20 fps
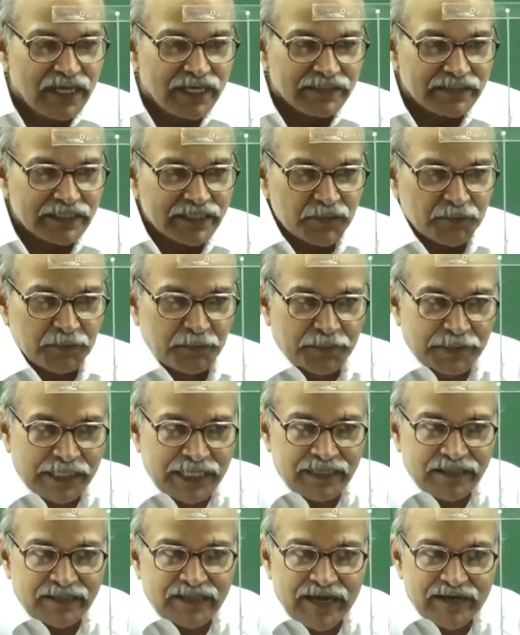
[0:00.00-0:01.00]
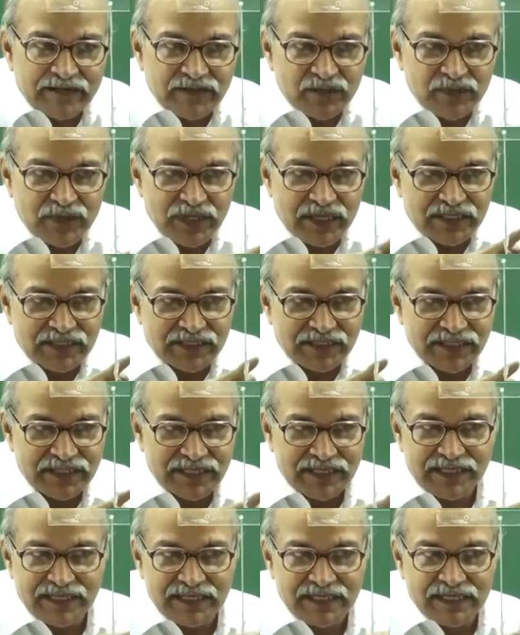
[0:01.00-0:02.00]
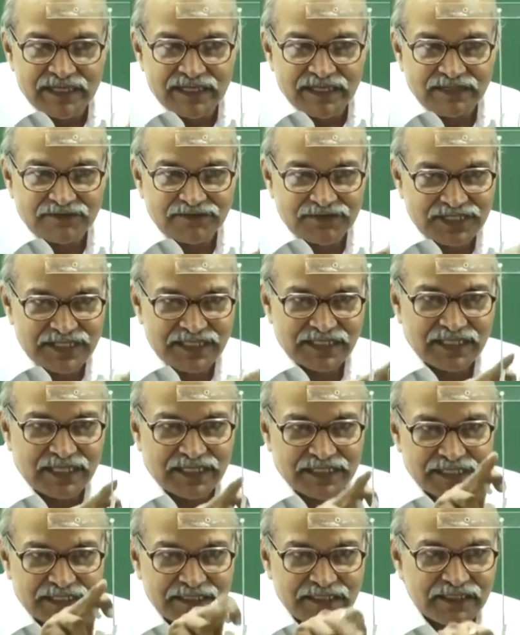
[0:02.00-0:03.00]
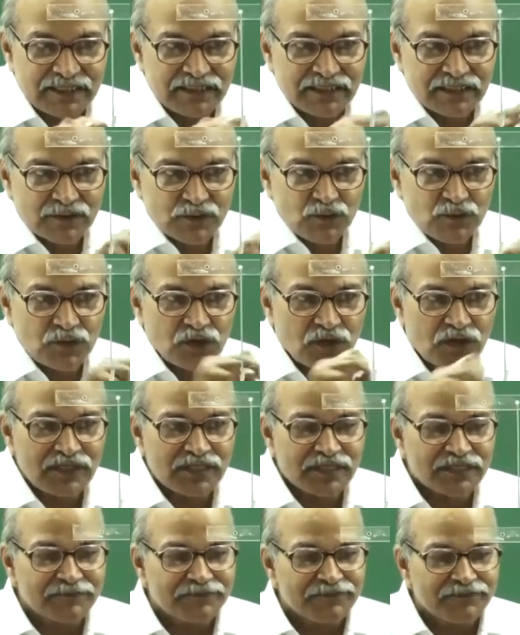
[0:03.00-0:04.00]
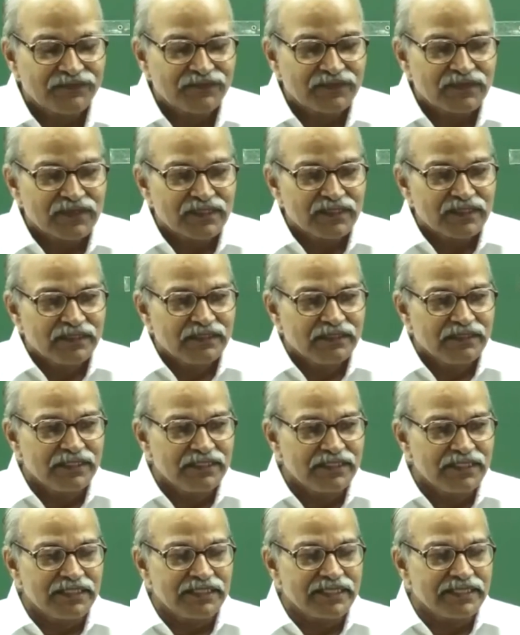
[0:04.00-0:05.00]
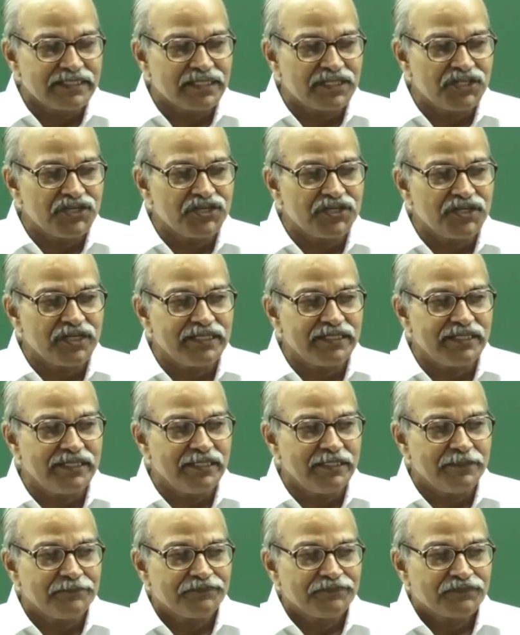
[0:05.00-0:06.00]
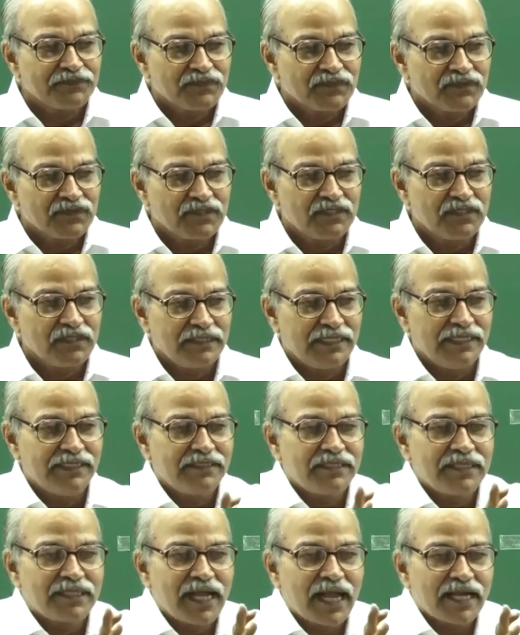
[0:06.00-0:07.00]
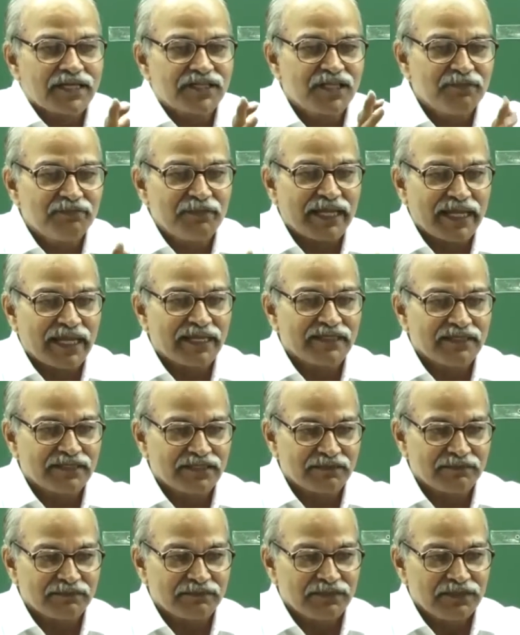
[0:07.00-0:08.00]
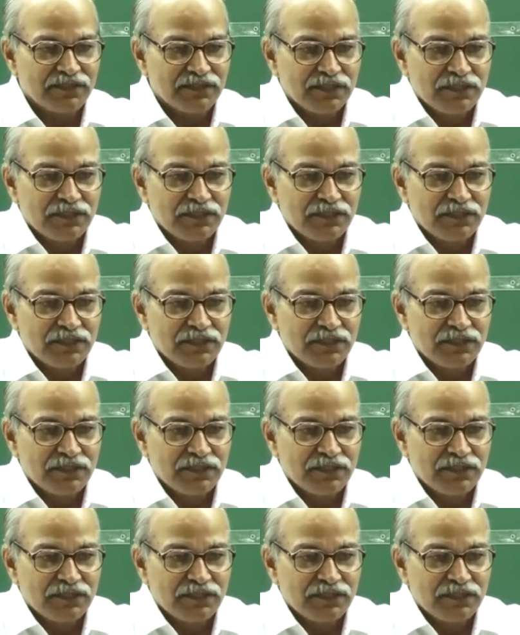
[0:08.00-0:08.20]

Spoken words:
And the spring that you are seeing here, which is connecting the two rods, this is essentially the interaction mechanism.